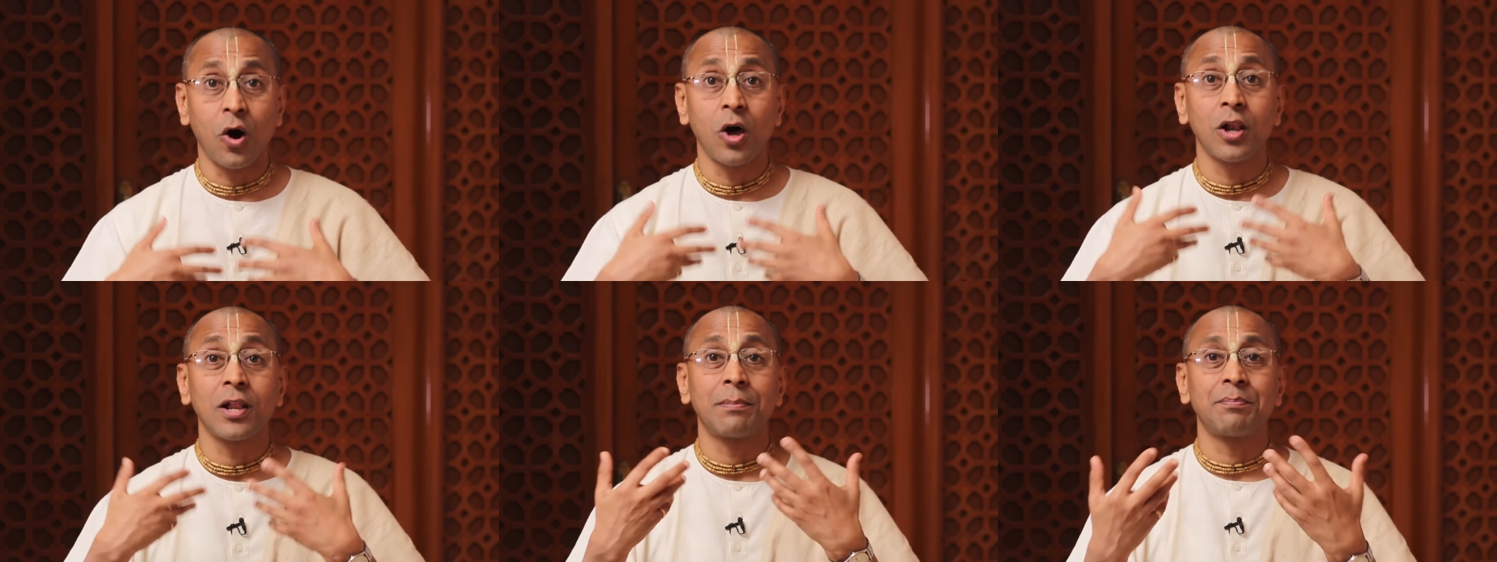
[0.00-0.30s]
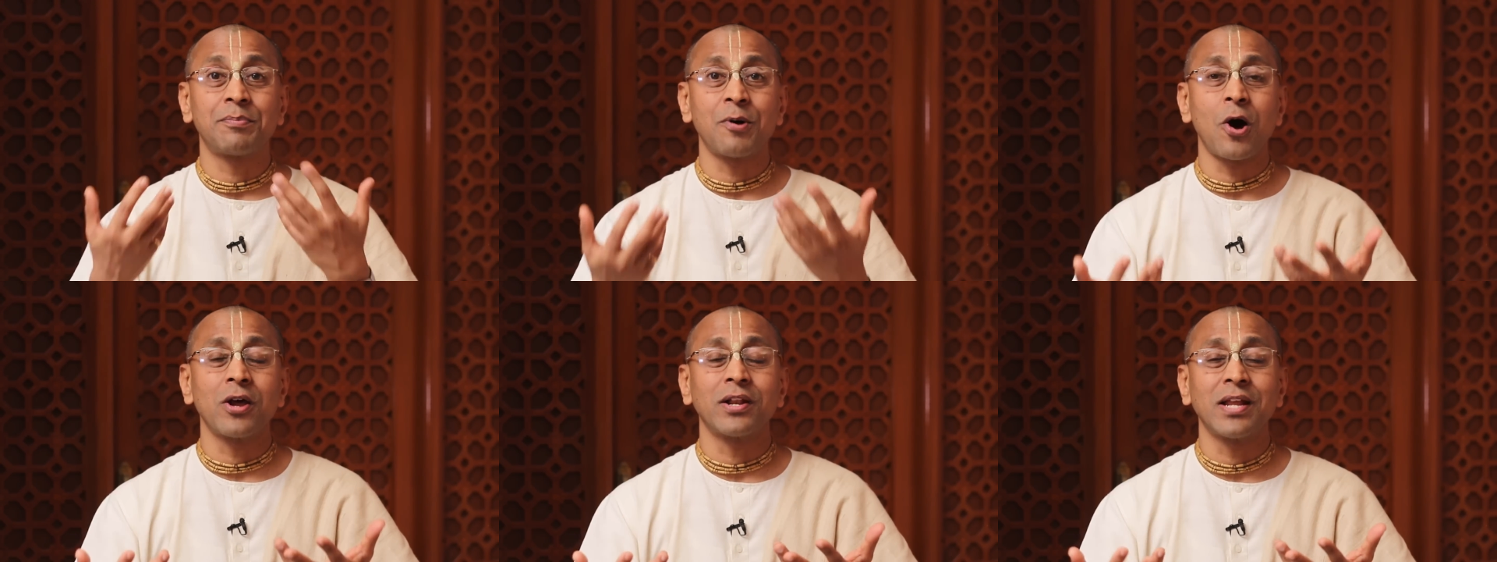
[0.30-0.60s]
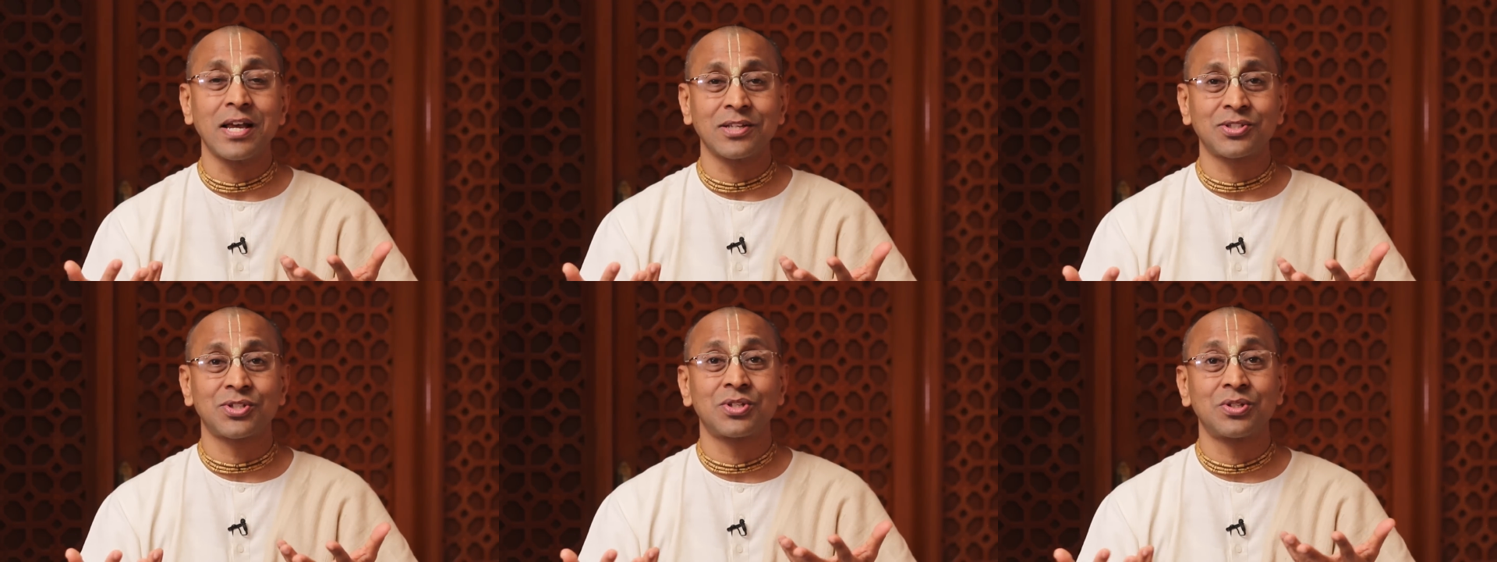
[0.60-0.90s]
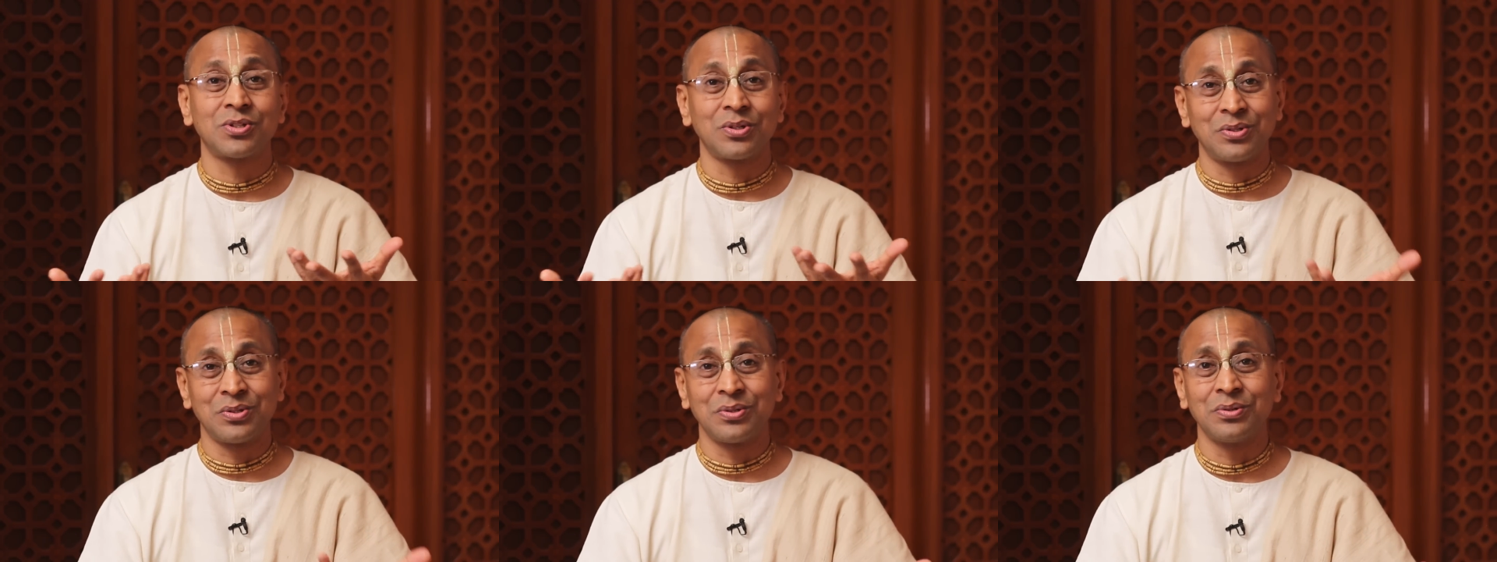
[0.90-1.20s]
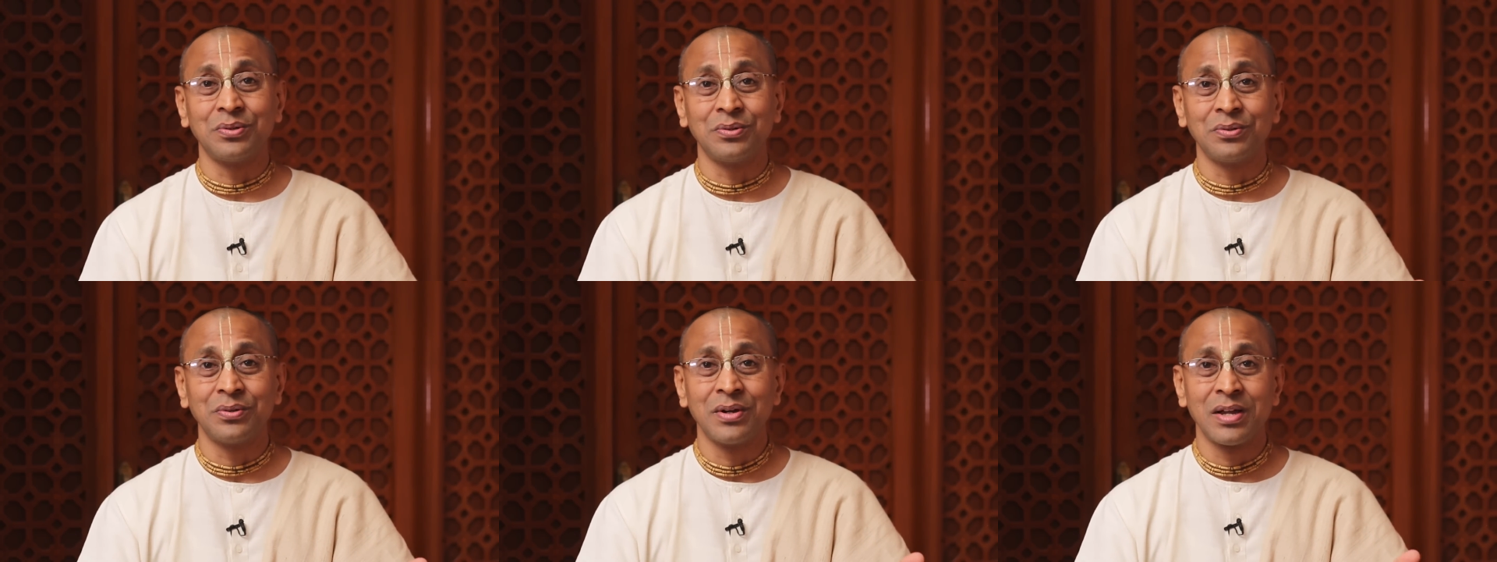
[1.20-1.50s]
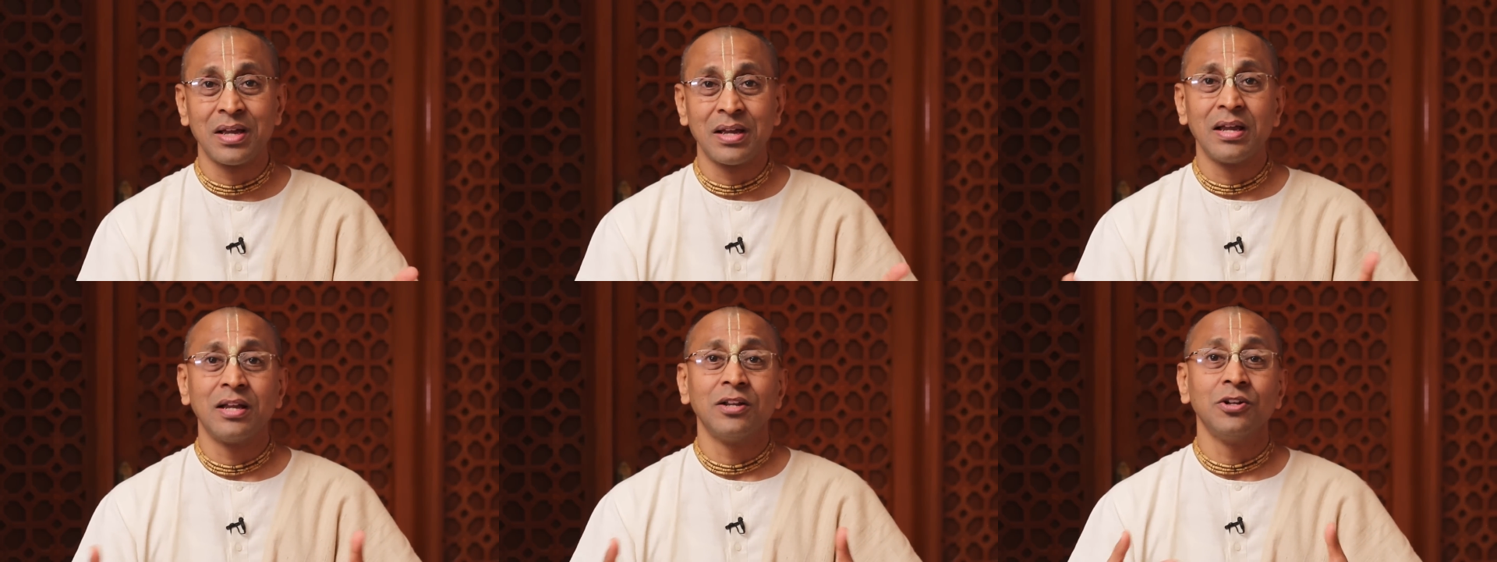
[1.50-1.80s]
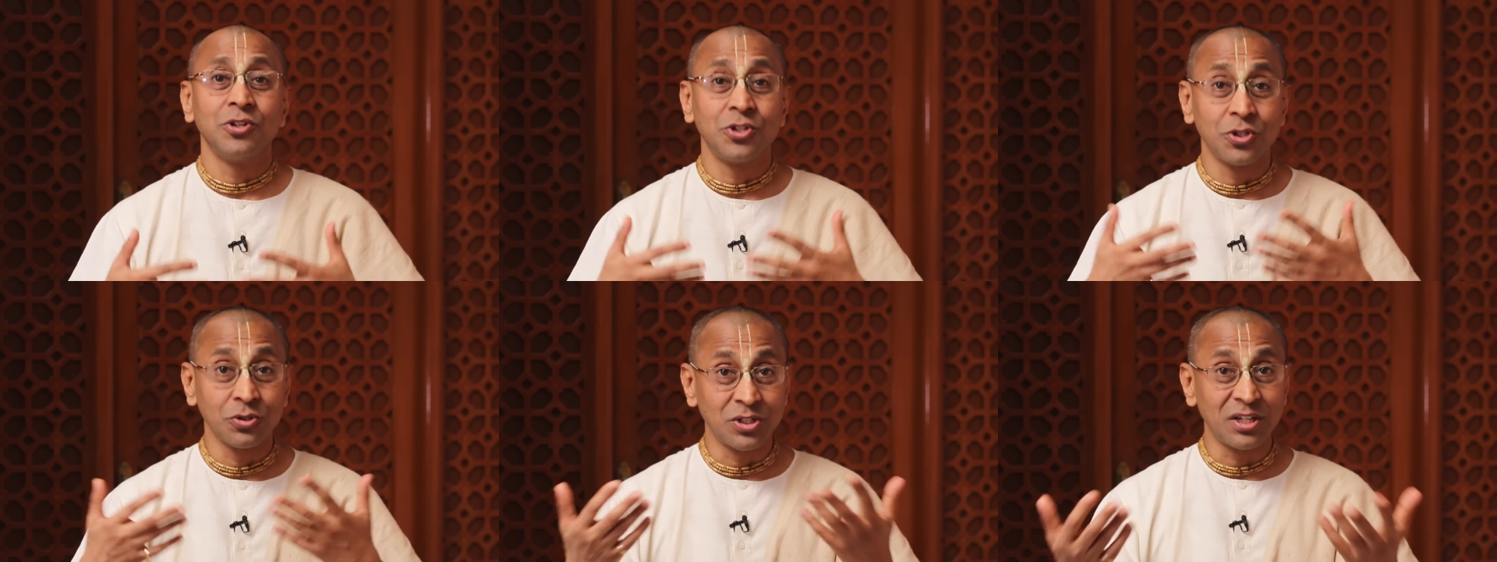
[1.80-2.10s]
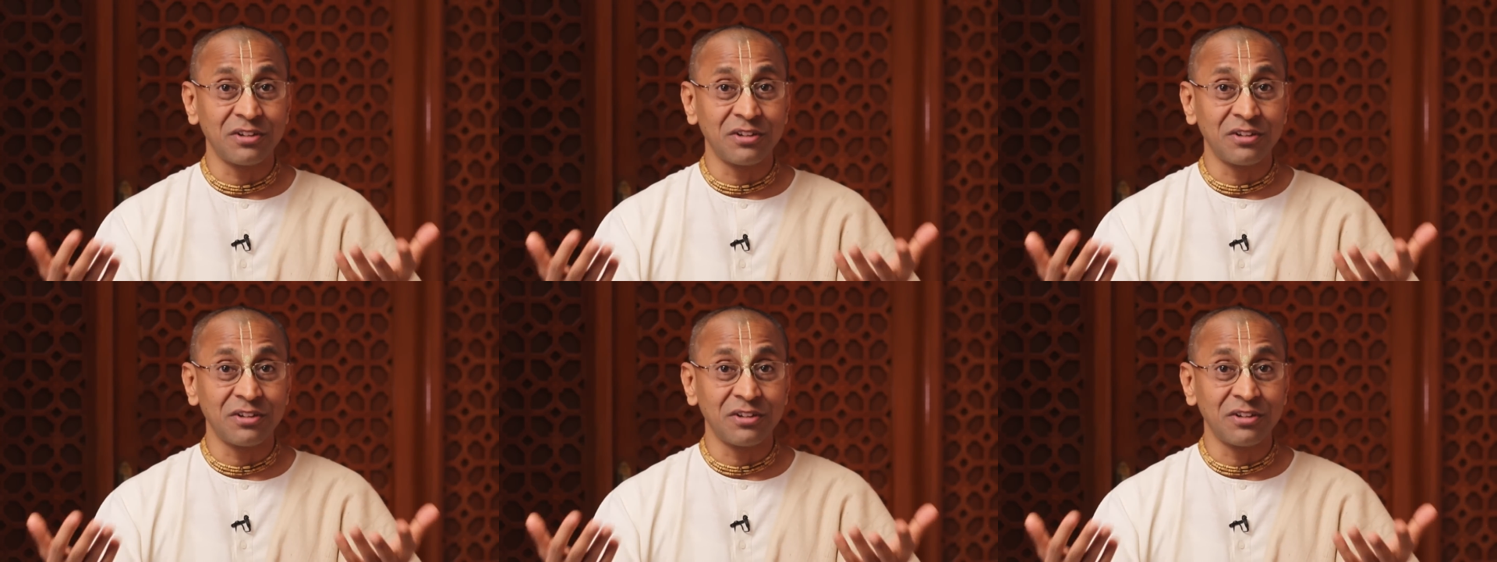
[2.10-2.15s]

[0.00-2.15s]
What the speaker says: call upon us to do,